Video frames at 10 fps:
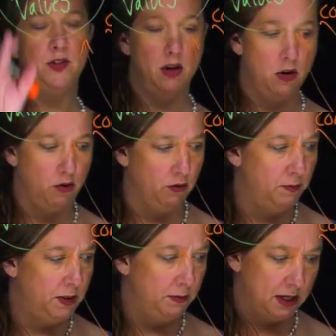and our
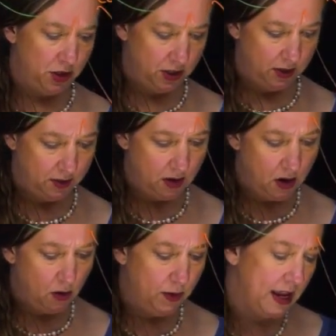group dimensions,
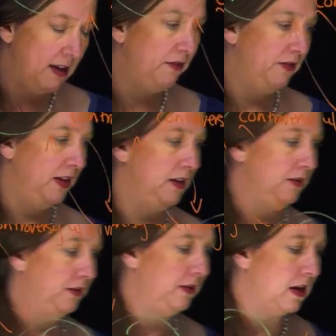we have
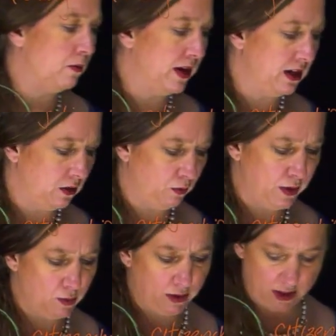things that we
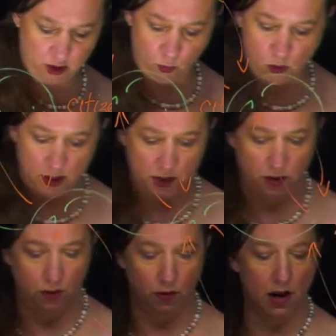really want
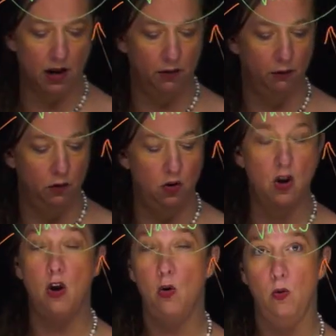to kind of
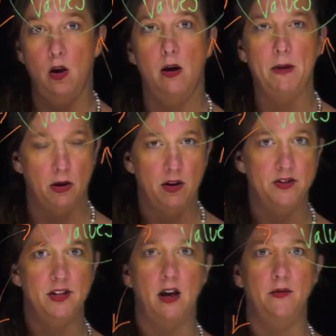know about
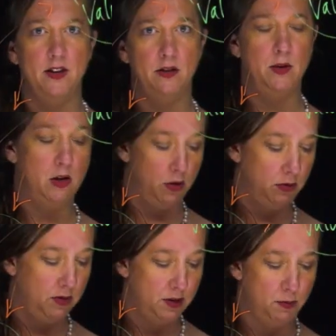ourselves as we go
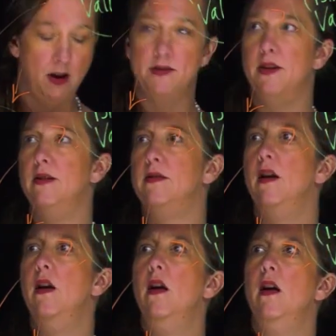through this process.
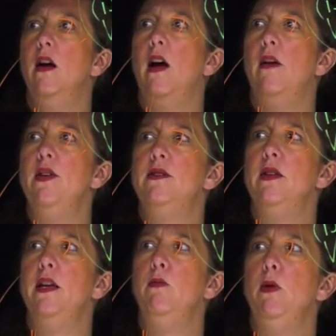
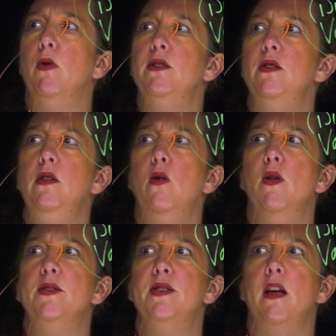Obviously, we want to know
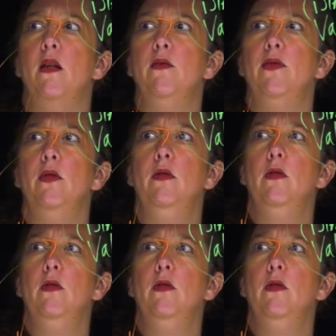ourselves.